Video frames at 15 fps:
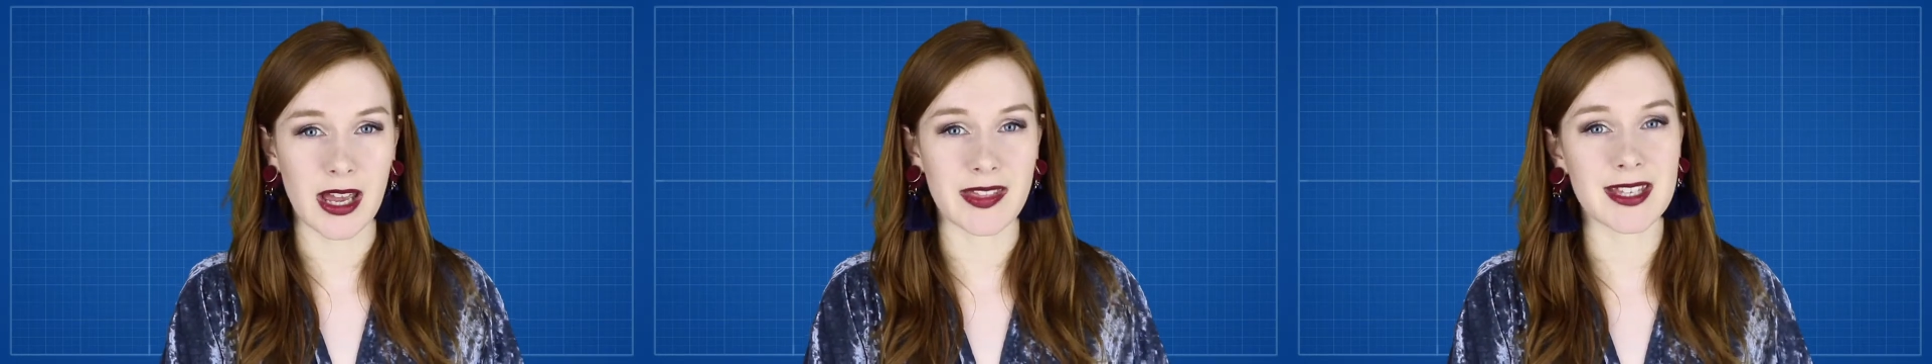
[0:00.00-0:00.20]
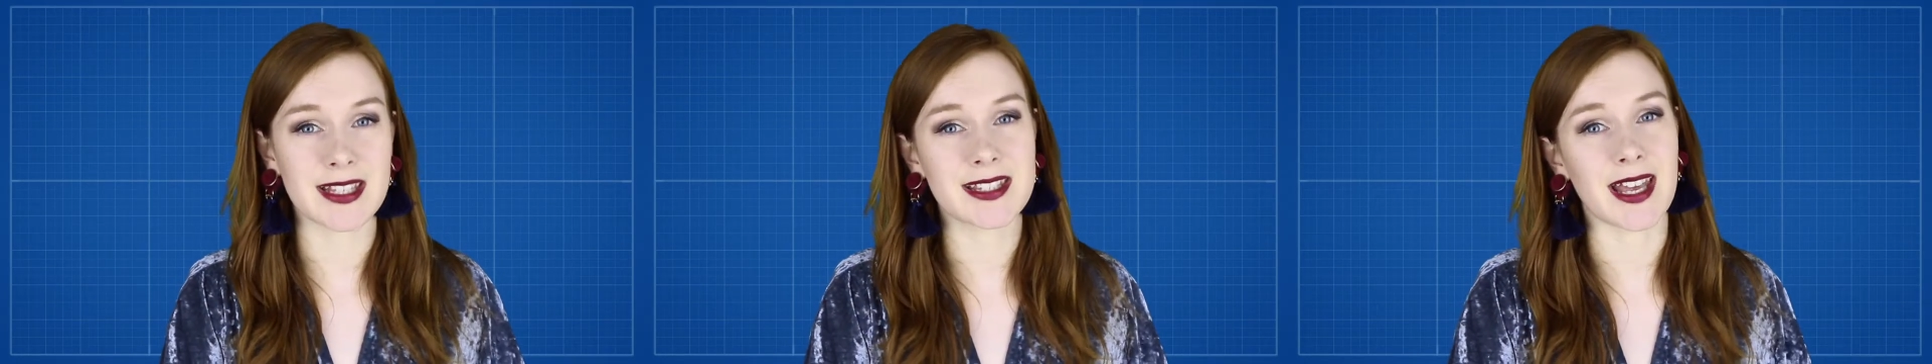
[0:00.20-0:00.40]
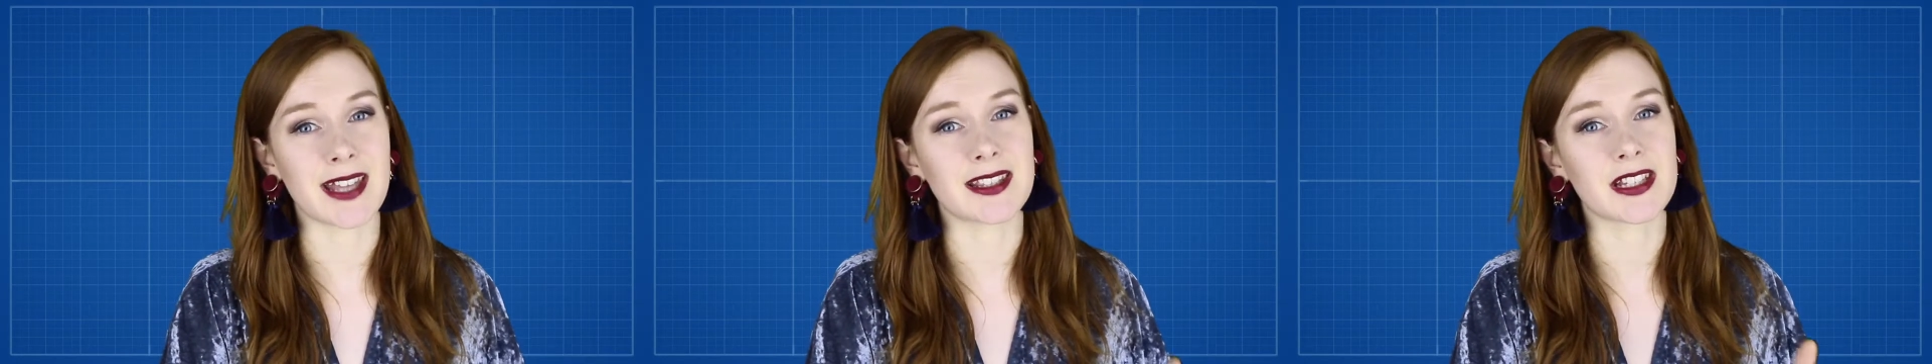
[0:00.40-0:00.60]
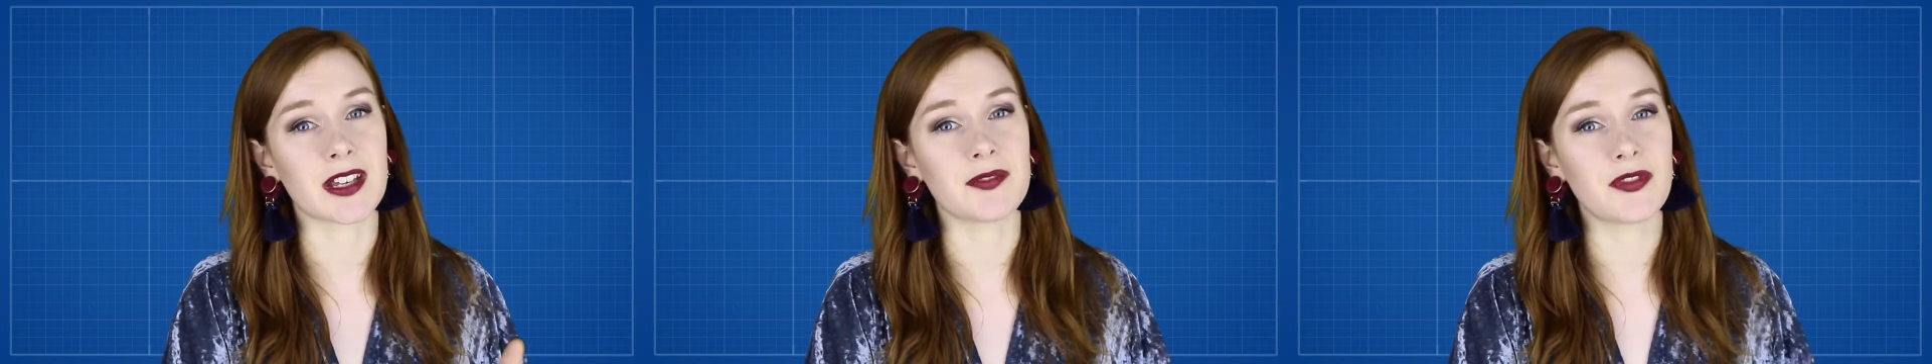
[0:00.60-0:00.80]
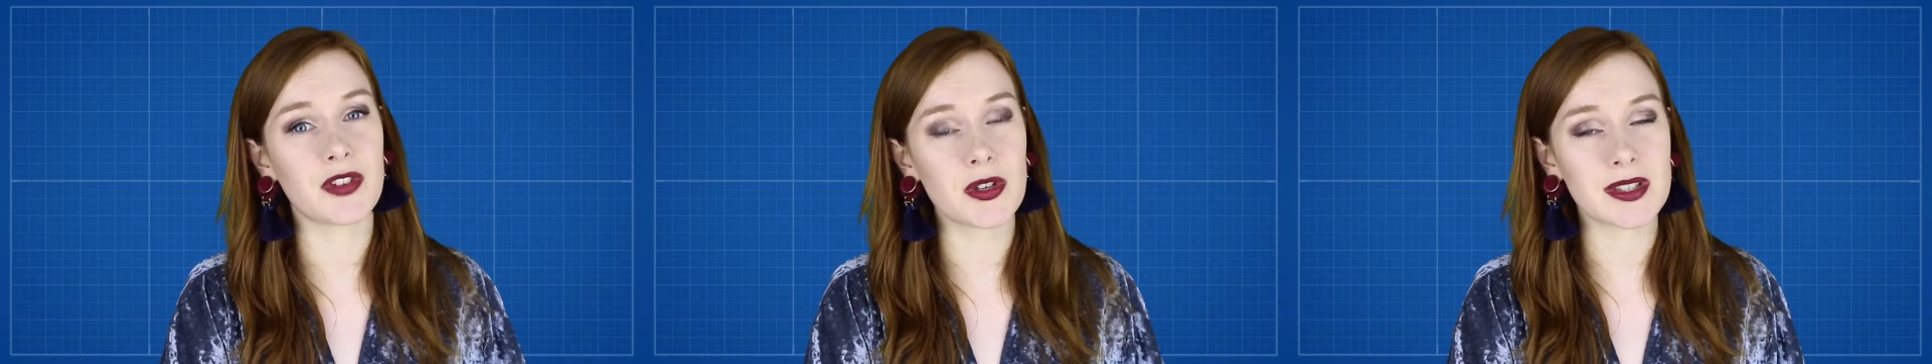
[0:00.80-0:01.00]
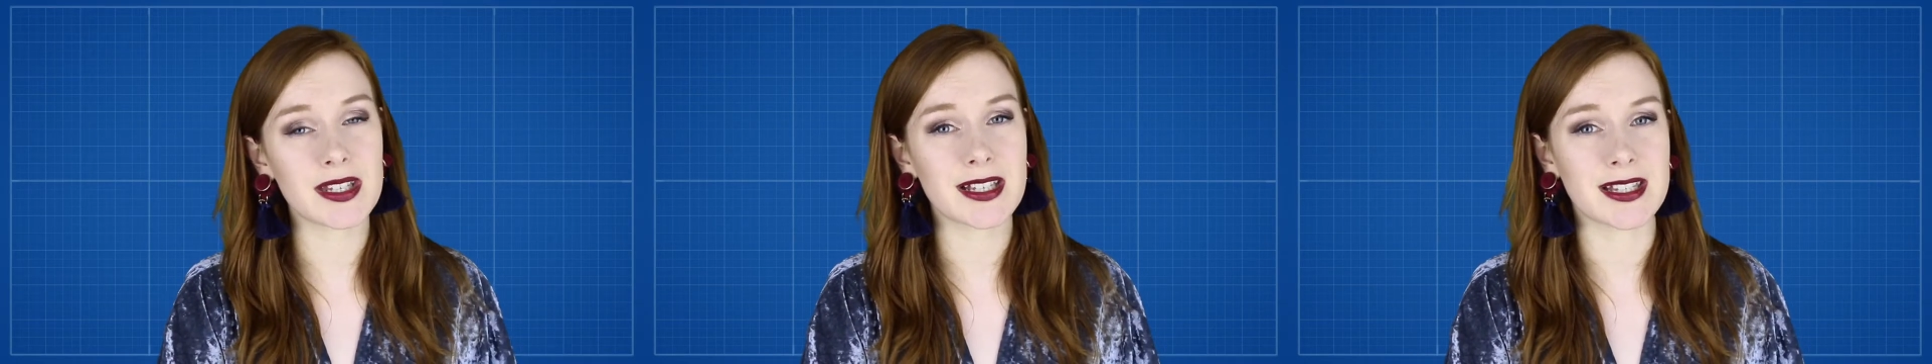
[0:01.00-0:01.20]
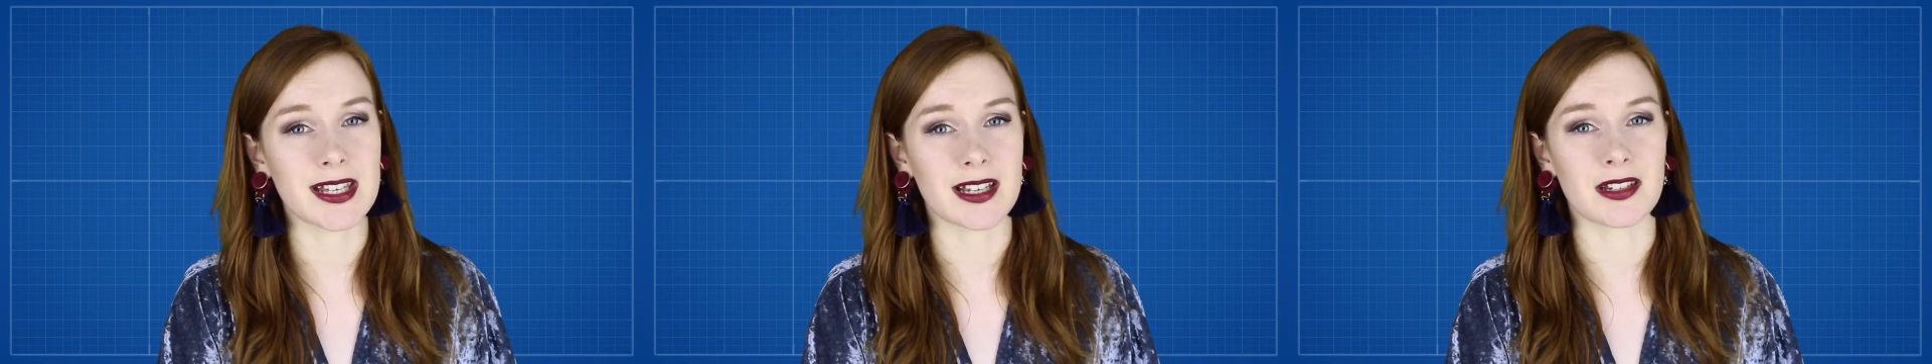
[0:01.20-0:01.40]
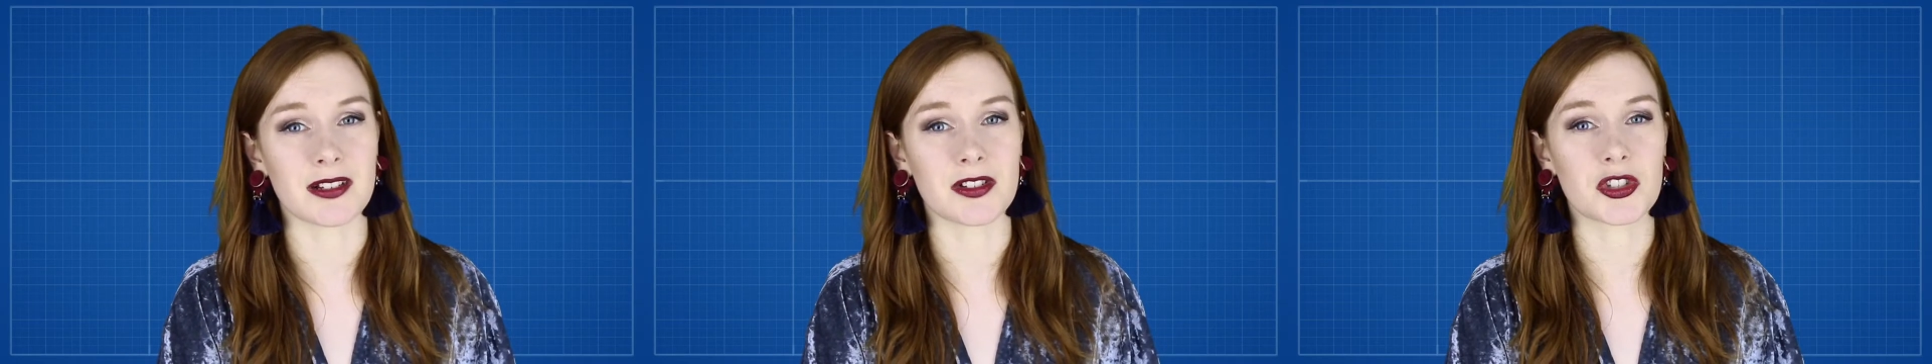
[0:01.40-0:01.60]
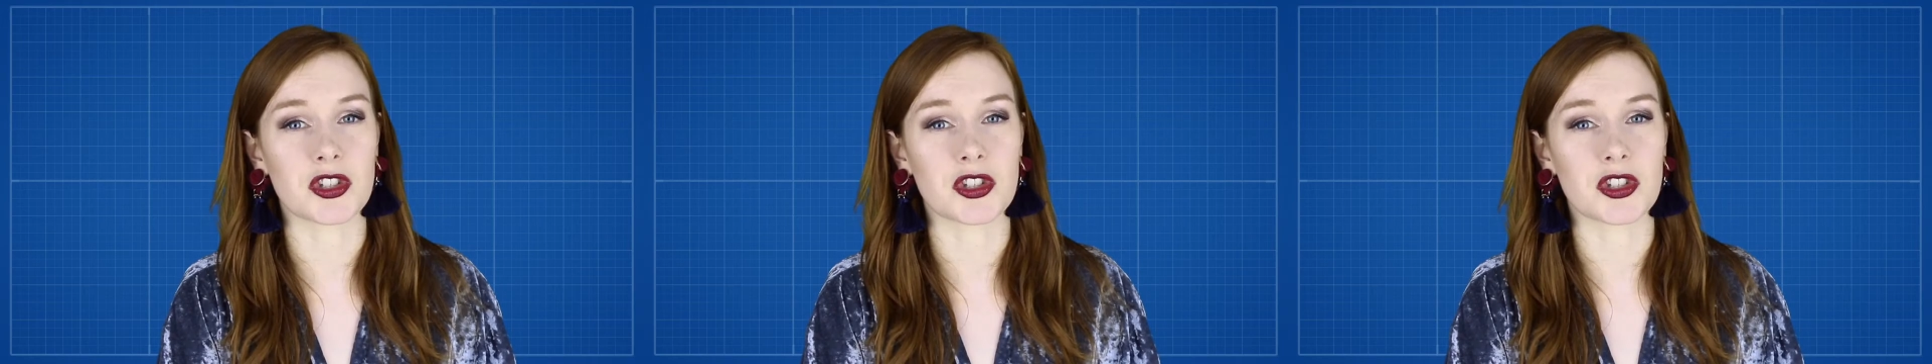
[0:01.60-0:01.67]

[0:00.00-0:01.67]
and this sends confusing signals